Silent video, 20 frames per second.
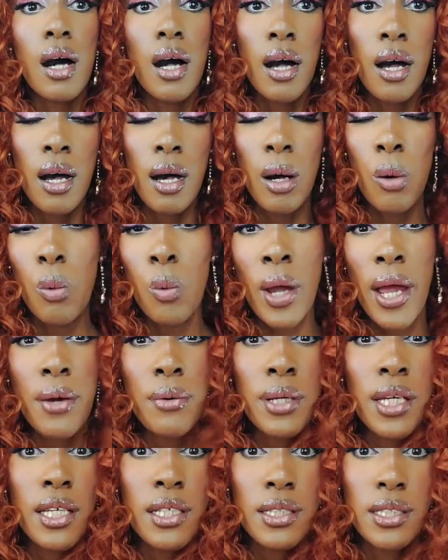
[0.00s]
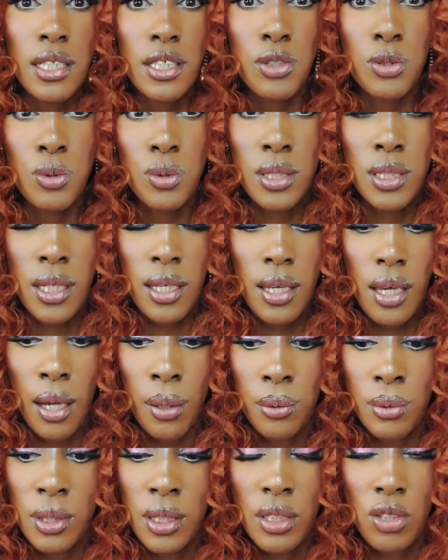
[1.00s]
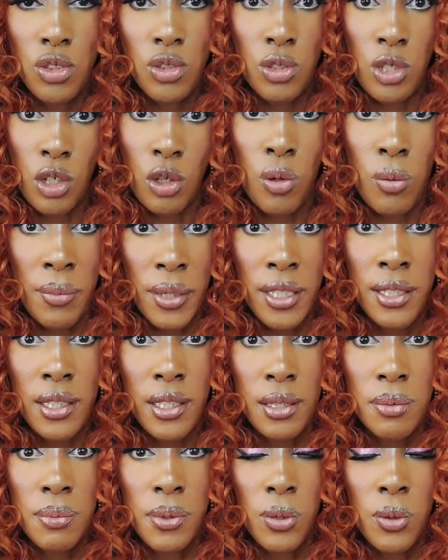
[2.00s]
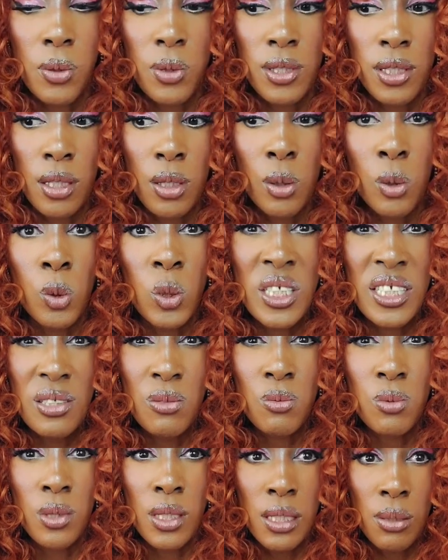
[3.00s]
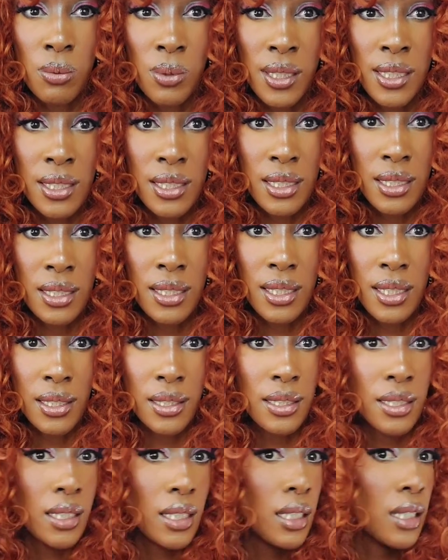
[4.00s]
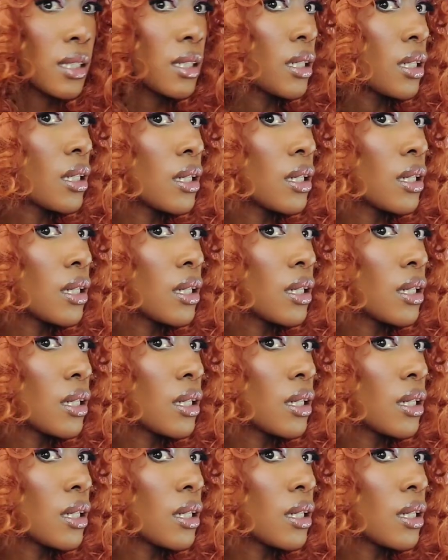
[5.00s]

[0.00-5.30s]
wearing it day to day. I wouldn't recommend it because it looks really, really synthetic